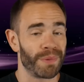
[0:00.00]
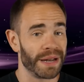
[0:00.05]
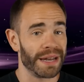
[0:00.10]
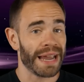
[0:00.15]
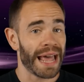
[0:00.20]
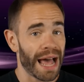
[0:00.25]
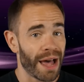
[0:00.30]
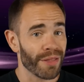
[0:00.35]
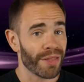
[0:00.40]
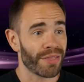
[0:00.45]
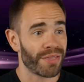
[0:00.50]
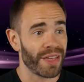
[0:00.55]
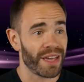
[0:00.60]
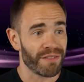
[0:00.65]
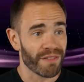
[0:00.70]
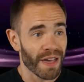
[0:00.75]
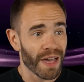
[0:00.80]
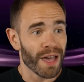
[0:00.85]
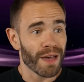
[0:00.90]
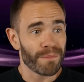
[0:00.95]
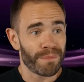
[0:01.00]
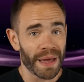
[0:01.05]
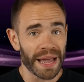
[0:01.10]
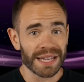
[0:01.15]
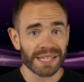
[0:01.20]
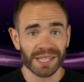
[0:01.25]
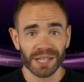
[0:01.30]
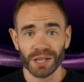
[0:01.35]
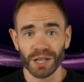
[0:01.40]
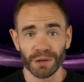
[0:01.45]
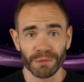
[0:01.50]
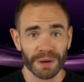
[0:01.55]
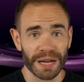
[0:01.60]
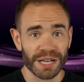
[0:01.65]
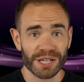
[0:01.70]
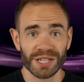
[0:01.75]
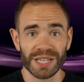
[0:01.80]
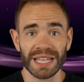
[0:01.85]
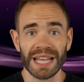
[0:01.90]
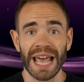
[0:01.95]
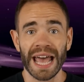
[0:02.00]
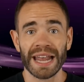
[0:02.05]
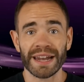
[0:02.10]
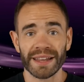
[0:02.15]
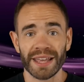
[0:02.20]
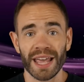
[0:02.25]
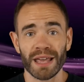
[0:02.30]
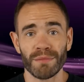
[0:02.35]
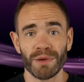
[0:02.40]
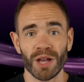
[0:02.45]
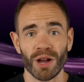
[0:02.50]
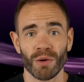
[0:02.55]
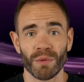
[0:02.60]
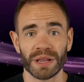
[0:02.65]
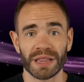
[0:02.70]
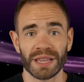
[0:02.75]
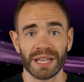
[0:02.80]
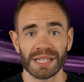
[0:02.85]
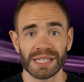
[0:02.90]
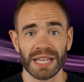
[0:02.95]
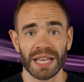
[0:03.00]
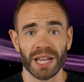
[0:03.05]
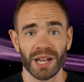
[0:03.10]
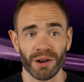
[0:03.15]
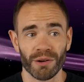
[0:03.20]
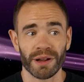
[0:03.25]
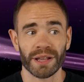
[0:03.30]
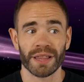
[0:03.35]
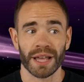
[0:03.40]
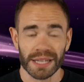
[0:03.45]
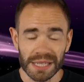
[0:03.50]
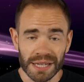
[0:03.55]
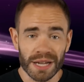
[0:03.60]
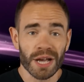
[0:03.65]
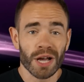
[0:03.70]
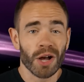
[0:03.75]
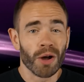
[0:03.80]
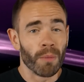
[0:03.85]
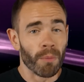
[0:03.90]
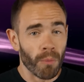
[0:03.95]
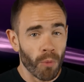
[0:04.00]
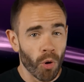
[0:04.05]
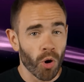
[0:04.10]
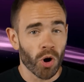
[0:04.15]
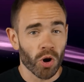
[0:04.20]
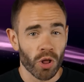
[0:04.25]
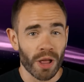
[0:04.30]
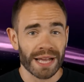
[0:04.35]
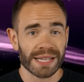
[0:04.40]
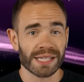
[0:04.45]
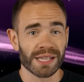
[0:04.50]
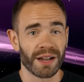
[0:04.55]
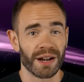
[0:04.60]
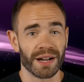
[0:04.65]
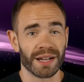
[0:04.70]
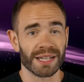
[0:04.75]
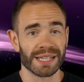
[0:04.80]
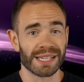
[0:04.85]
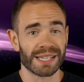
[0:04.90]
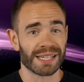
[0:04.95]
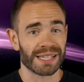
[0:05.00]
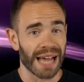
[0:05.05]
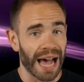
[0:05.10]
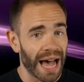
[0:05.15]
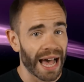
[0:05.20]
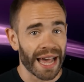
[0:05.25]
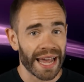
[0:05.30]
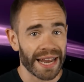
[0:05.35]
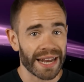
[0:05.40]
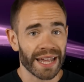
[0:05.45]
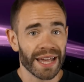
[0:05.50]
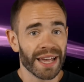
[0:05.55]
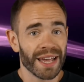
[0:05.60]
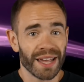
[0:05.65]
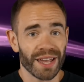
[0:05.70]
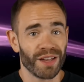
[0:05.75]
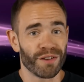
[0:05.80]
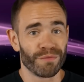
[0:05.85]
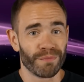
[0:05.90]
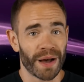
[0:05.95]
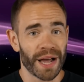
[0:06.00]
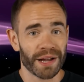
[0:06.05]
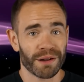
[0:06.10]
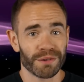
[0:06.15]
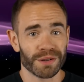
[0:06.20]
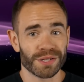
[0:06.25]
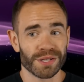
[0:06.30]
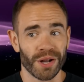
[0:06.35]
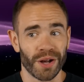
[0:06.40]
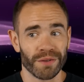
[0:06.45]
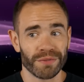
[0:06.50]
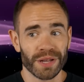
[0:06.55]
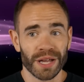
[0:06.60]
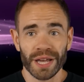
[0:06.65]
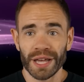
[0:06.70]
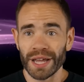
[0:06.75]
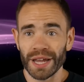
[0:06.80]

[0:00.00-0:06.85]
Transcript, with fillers: But now that they've basically reached the end game here with this hearing that's more or less going to decide if Microsoft